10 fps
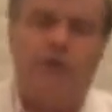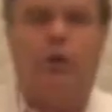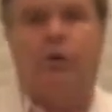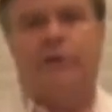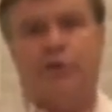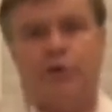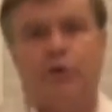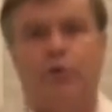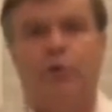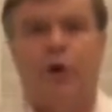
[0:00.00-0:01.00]
towards
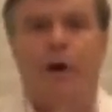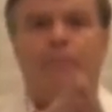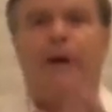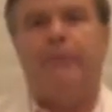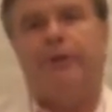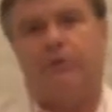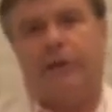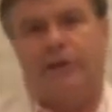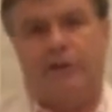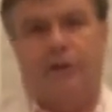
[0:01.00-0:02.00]
to public
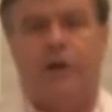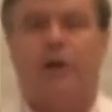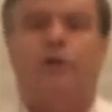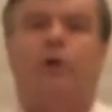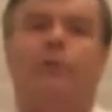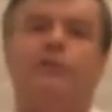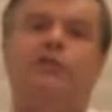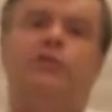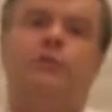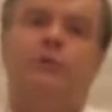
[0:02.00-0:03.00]
relation,
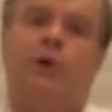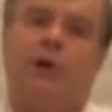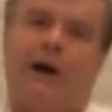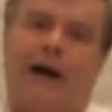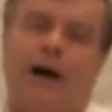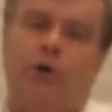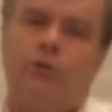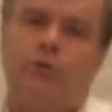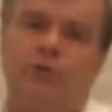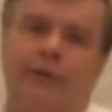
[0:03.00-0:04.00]
towards to how
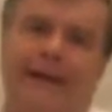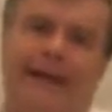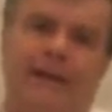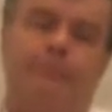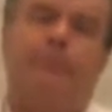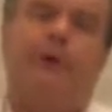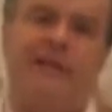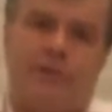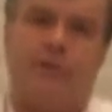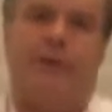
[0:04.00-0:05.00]
to get
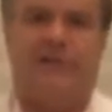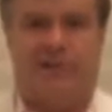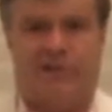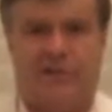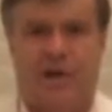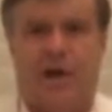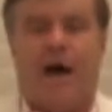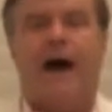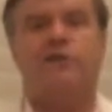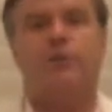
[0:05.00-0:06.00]
press releases.
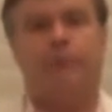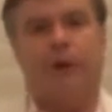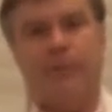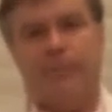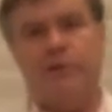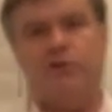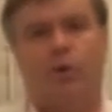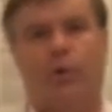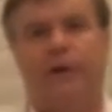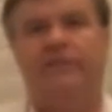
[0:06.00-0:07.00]
As you probably
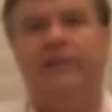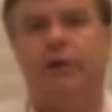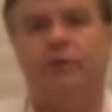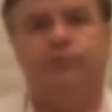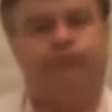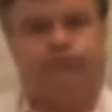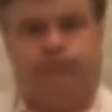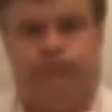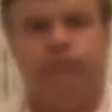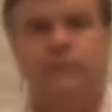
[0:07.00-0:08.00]
saw in a video
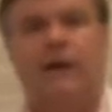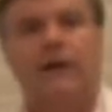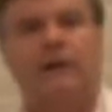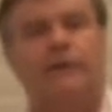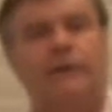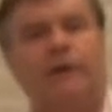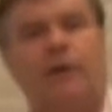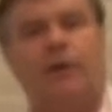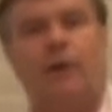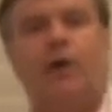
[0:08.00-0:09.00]

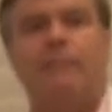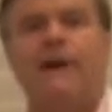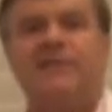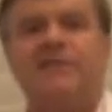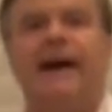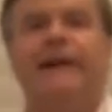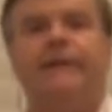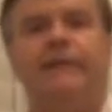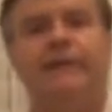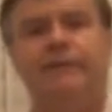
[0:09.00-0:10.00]
on my
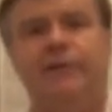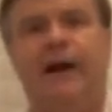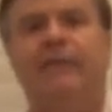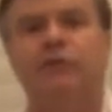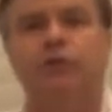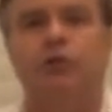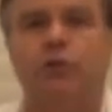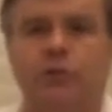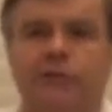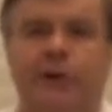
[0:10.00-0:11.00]
site, and if you haven't, you
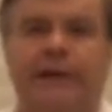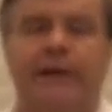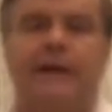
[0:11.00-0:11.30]
should look for it.